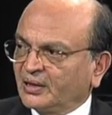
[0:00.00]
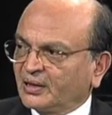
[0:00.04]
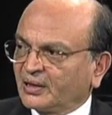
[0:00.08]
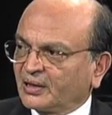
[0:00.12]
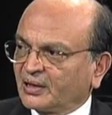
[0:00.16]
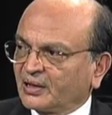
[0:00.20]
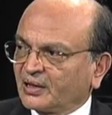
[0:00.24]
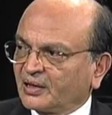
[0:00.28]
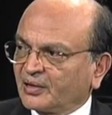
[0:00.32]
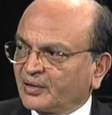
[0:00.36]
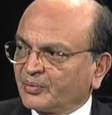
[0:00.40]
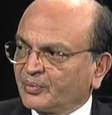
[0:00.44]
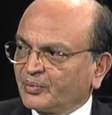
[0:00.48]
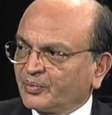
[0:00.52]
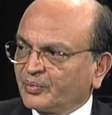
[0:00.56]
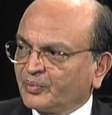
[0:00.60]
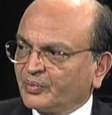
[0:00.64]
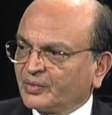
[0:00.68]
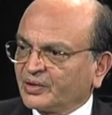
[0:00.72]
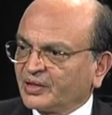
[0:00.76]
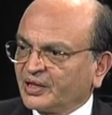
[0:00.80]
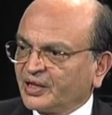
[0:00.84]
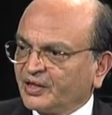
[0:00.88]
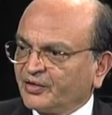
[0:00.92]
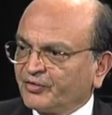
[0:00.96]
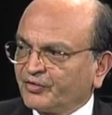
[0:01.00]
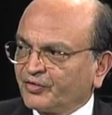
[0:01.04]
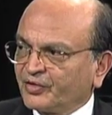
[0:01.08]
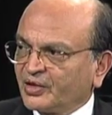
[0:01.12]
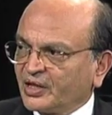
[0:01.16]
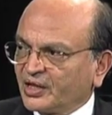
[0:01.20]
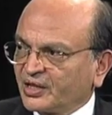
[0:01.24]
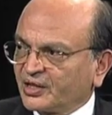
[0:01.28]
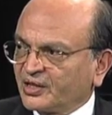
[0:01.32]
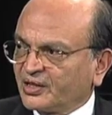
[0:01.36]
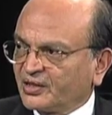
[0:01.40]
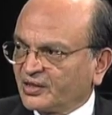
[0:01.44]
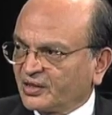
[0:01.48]
Uh, the
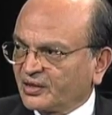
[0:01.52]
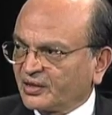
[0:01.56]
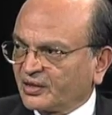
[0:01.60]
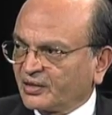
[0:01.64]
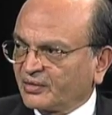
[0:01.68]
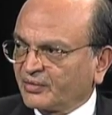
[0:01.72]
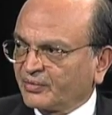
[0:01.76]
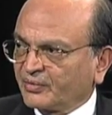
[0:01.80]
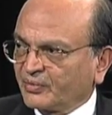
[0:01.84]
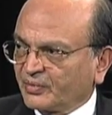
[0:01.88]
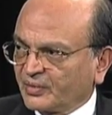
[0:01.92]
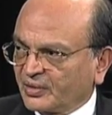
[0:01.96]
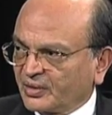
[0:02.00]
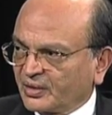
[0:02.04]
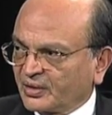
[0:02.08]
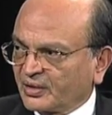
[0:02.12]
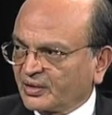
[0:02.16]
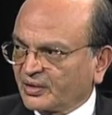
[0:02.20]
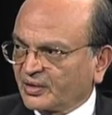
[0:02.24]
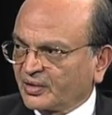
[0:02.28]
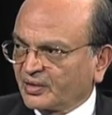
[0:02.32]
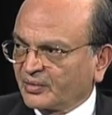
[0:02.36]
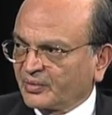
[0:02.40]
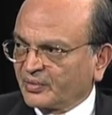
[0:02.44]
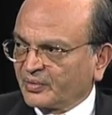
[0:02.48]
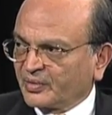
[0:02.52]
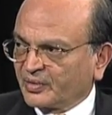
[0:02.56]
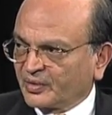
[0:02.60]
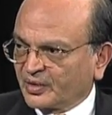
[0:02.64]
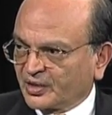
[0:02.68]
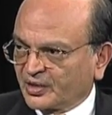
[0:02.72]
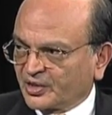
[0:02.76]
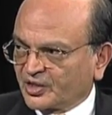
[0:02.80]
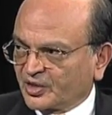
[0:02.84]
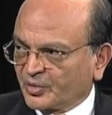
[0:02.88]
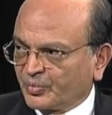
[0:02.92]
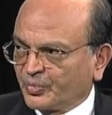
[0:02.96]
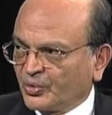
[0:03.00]
flood uh,
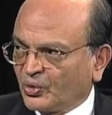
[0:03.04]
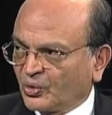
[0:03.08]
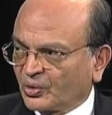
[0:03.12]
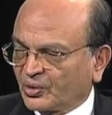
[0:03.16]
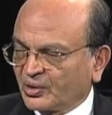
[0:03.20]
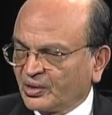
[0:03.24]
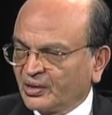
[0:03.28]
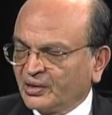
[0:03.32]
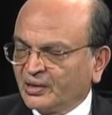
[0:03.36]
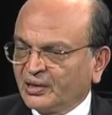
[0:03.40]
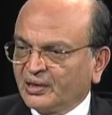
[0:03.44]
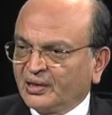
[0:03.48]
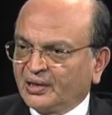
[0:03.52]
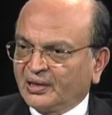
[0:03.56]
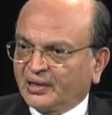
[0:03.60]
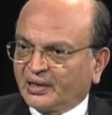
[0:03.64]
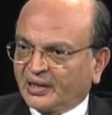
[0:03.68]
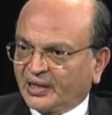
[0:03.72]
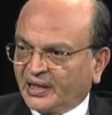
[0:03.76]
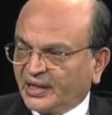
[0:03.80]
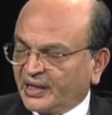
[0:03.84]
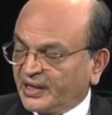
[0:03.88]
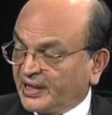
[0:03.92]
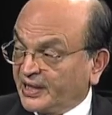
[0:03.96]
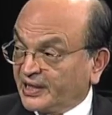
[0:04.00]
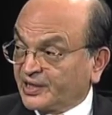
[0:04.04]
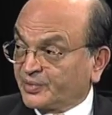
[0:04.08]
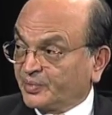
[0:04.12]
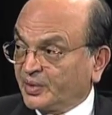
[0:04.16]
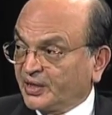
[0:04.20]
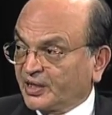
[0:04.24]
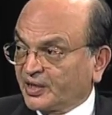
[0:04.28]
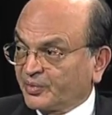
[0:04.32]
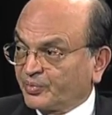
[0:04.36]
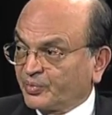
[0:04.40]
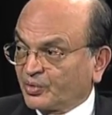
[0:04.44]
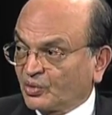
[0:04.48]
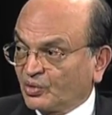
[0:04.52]
uh, support it has
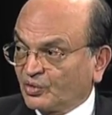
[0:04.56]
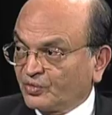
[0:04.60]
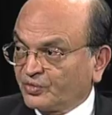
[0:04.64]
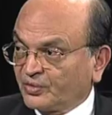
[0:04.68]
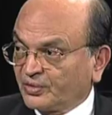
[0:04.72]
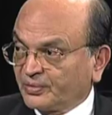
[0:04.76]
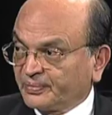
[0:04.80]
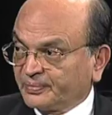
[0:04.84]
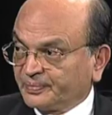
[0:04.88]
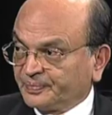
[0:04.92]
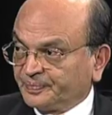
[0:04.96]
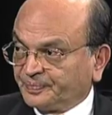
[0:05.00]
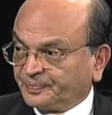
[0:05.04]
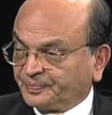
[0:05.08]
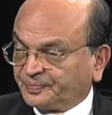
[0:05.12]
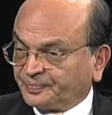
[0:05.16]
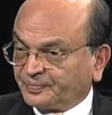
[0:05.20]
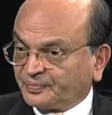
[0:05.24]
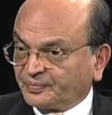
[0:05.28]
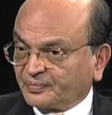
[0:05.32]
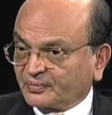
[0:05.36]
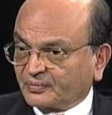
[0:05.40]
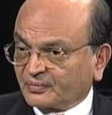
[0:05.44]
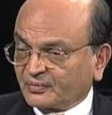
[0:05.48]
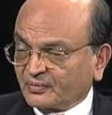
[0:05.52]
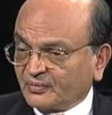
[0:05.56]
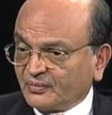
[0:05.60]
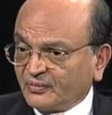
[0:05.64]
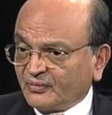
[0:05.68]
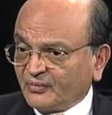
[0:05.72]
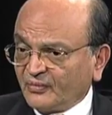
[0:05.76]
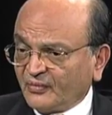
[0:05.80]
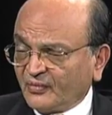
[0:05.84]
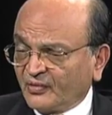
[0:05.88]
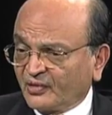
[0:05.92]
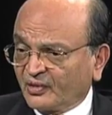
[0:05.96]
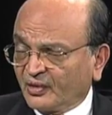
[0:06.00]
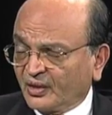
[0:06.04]
been approved,
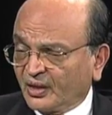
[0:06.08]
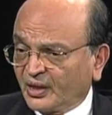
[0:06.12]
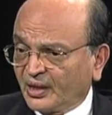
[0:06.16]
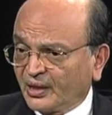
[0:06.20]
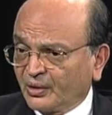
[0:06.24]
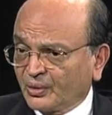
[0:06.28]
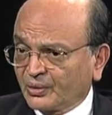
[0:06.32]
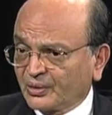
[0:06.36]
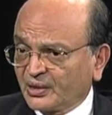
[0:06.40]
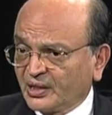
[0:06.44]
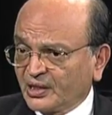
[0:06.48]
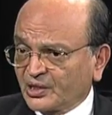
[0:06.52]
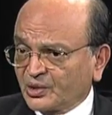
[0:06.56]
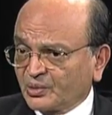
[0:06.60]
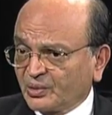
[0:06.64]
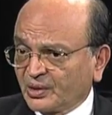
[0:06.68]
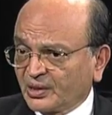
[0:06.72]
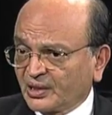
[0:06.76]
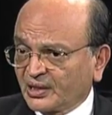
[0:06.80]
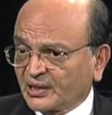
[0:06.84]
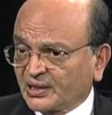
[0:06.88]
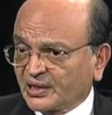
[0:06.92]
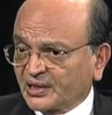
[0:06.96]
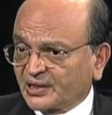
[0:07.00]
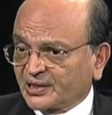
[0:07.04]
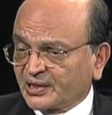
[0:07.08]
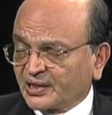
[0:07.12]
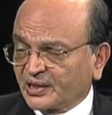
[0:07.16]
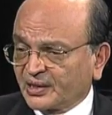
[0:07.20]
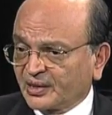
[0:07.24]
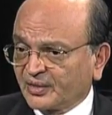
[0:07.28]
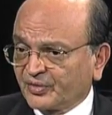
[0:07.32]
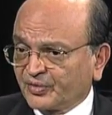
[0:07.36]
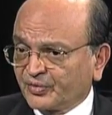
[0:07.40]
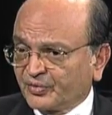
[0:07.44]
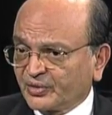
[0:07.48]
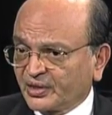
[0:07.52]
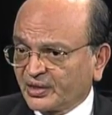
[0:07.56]
and on this one, as I said,
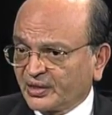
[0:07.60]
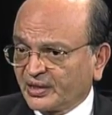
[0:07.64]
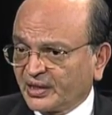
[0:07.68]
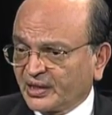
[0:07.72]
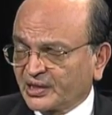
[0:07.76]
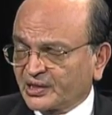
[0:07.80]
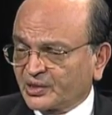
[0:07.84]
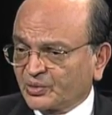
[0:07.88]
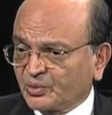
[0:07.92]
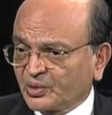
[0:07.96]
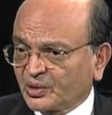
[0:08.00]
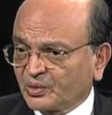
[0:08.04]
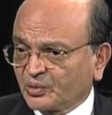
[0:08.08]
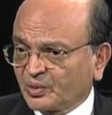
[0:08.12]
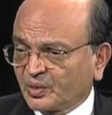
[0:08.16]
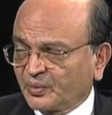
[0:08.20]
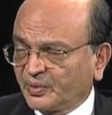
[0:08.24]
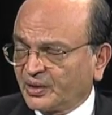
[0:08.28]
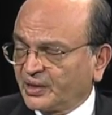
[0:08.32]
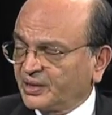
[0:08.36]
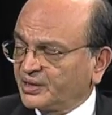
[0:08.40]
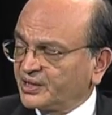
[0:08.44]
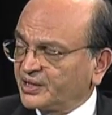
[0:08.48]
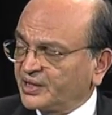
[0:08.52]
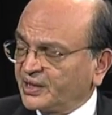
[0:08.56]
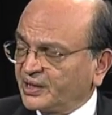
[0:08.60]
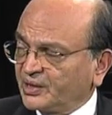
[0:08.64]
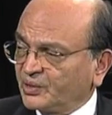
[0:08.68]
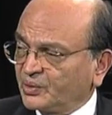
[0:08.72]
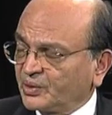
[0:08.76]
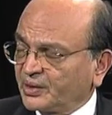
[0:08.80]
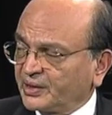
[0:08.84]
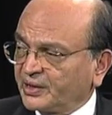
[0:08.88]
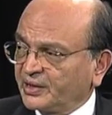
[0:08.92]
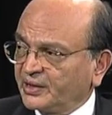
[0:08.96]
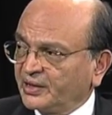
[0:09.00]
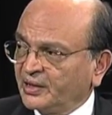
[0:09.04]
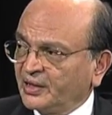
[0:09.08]
the, the next one will be in
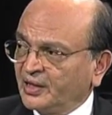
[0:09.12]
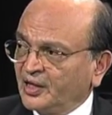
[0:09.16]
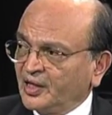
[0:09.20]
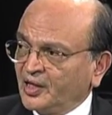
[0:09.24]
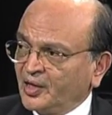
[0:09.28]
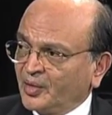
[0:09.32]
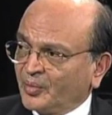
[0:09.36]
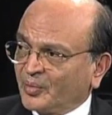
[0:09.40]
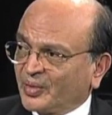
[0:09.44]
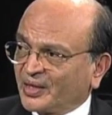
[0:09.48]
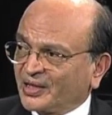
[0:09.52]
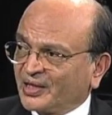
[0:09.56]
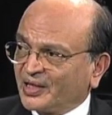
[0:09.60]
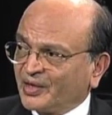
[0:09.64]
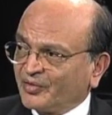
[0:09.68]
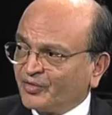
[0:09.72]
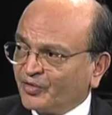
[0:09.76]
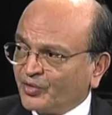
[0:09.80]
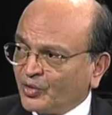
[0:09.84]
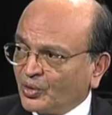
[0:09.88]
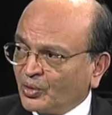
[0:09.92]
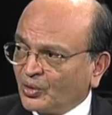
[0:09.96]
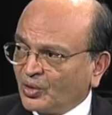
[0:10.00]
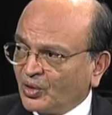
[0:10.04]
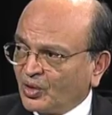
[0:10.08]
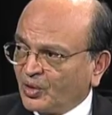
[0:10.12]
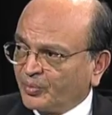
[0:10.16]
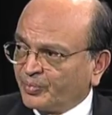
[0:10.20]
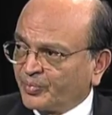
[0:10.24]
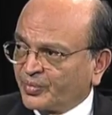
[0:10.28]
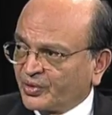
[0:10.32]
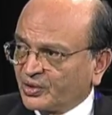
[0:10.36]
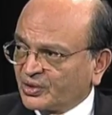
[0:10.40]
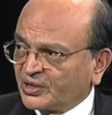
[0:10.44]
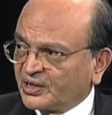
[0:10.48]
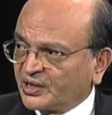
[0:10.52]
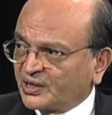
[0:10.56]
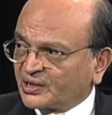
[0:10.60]
January. But the follow-up
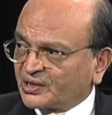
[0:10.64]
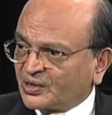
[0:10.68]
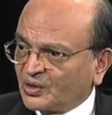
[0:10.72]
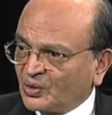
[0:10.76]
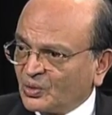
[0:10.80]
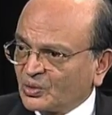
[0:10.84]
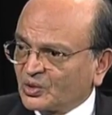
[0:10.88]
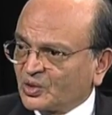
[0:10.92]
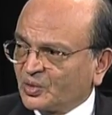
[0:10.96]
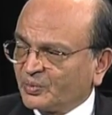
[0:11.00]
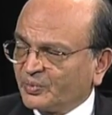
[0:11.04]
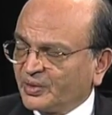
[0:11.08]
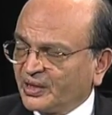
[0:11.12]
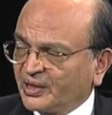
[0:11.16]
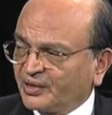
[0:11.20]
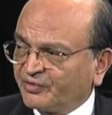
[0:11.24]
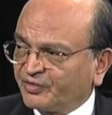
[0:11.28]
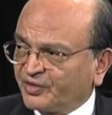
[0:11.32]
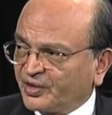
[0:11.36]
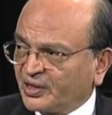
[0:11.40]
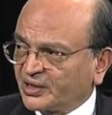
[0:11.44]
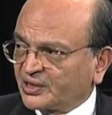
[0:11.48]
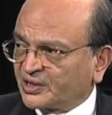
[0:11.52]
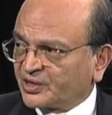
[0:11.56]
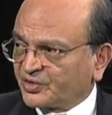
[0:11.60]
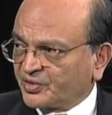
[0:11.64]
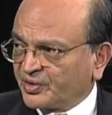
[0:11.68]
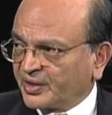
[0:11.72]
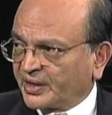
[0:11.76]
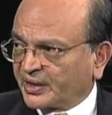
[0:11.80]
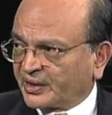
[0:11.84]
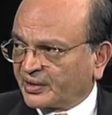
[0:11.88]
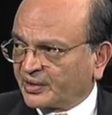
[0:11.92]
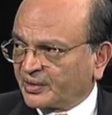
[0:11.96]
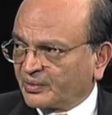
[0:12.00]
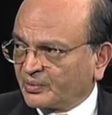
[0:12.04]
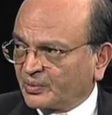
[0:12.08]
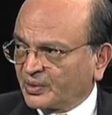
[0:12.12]
projects are also being
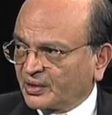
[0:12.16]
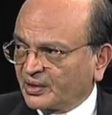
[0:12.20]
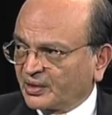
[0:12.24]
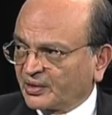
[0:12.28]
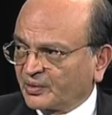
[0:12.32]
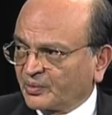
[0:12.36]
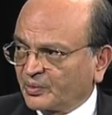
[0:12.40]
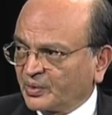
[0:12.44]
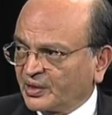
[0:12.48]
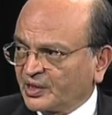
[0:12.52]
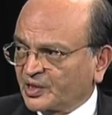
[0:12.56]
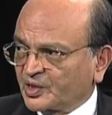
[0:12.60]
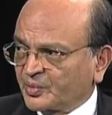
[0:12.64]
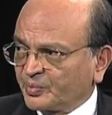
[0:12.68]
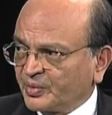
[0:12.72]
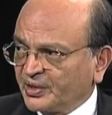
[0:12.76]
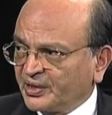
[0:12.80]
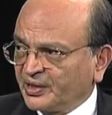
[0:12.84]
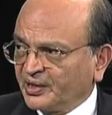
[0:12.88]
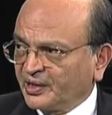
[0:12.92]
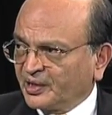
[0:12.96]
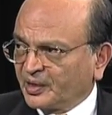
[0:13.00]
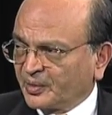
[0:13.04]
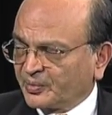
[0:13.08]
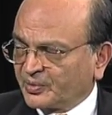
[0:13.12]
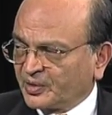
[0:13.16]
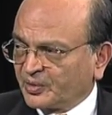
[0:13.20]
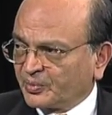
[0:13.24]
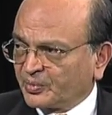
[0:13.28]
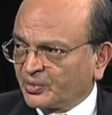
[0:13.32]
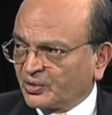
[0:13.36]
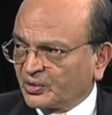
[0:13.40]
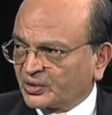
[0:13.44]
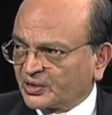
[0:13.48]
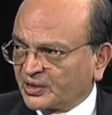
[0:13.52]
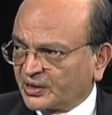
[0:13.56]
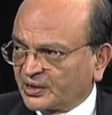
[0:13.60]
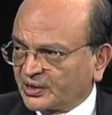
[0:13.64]
fast-tracked. We are, we are speeding up the
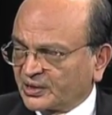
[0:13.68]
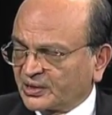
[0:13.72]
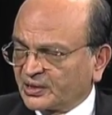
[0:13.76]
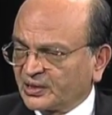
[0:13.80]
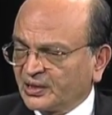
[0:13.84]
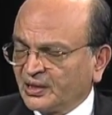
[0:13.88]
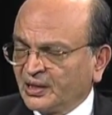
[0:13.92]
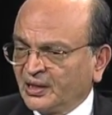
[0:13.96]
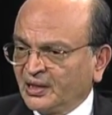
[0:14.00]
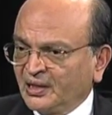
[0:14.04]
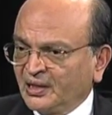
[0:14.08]
process.